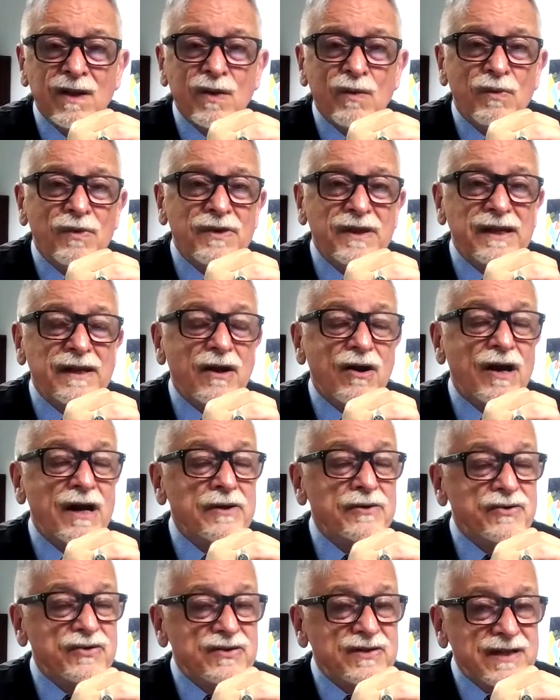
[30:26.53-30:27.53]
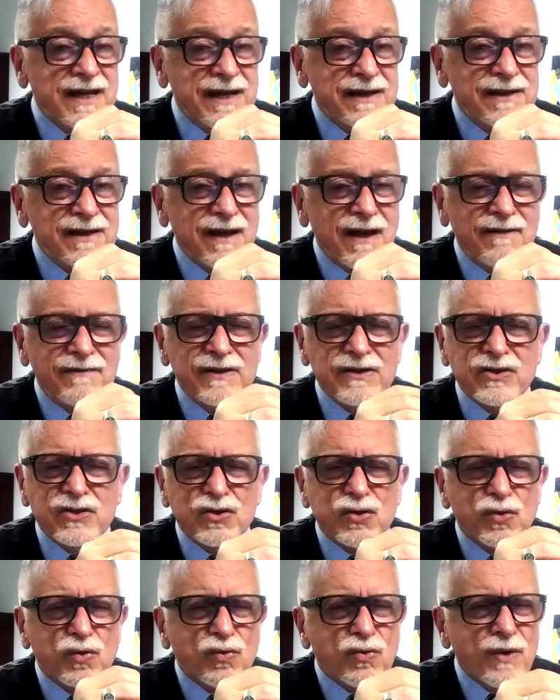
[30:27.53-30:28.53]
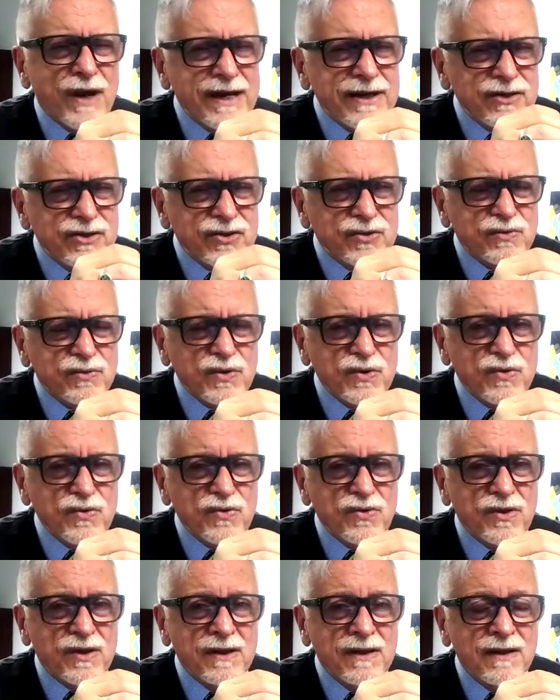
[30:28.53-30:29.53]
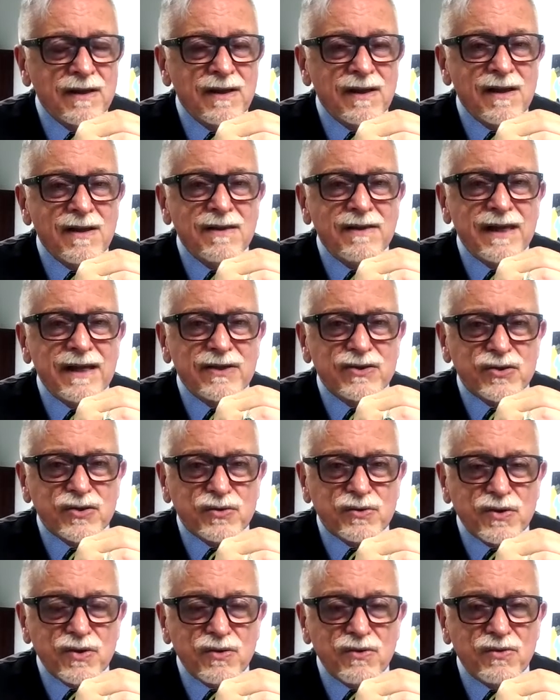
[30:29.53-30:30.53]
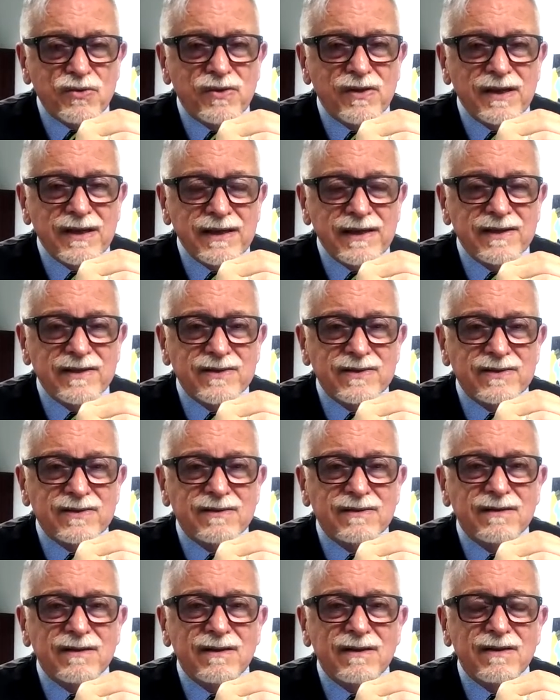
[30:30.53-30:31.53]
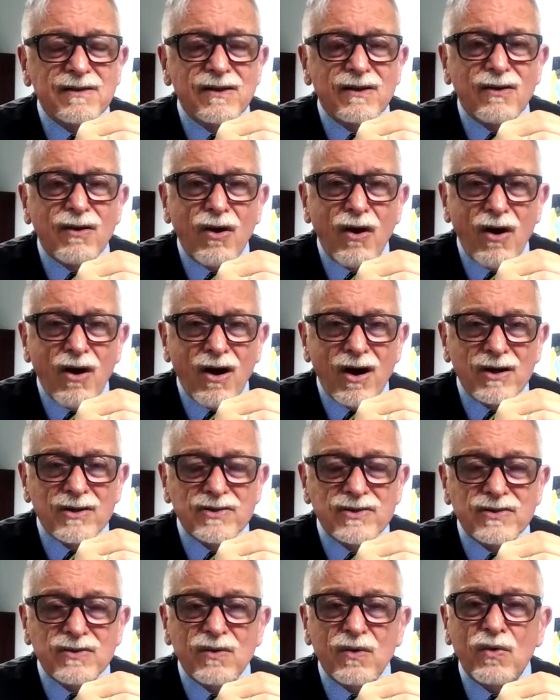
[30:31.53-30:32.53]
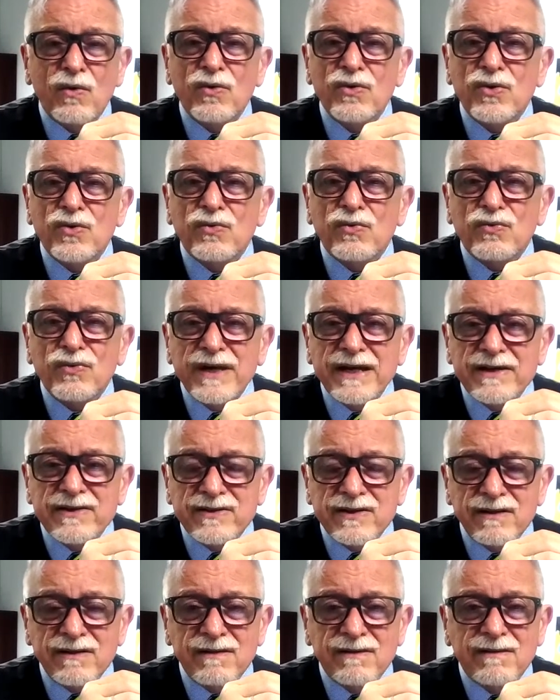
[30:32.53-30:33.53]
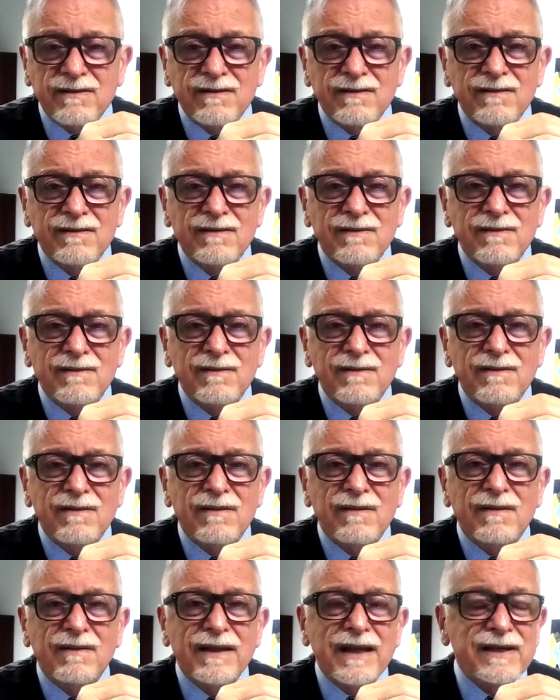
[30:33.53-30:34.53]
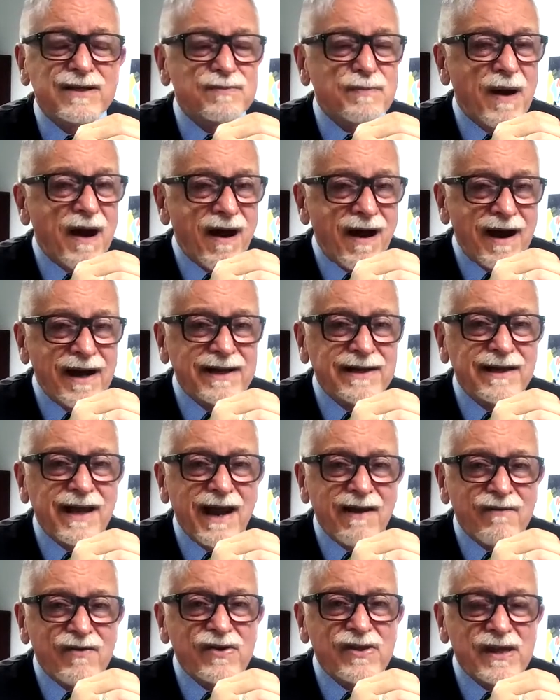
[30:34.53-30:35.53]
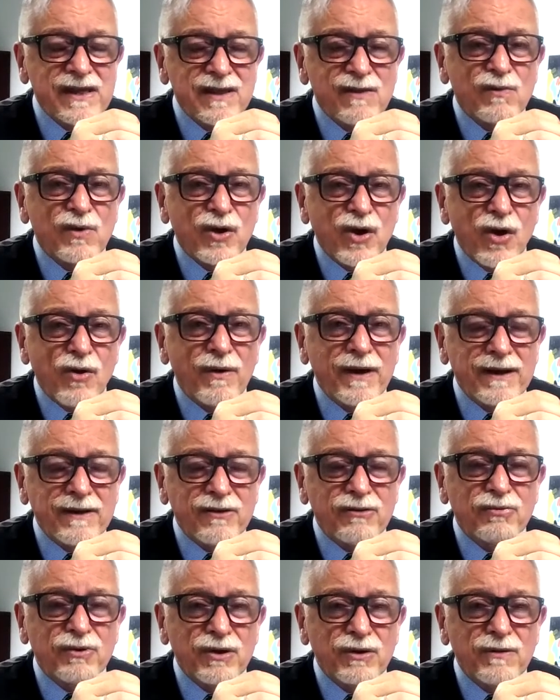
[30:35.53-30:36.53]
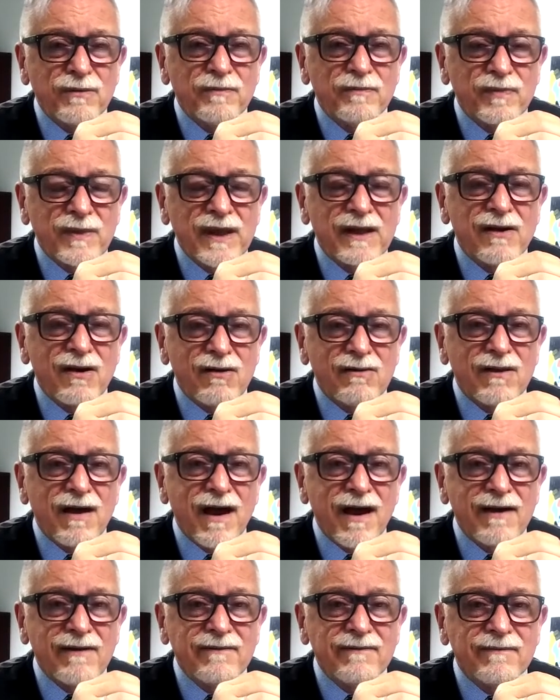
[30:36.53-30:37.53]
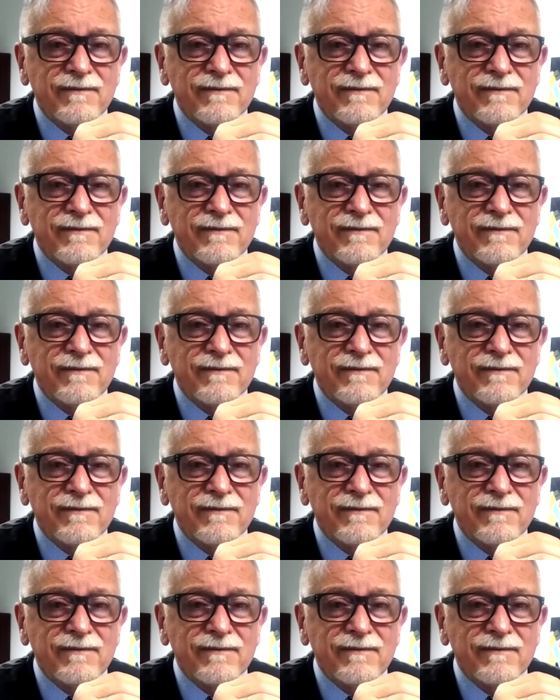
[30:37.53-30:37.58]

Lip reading: within our understanding of this great truth, that truth is the cause or the reason that is behind everything that we're going through in our life.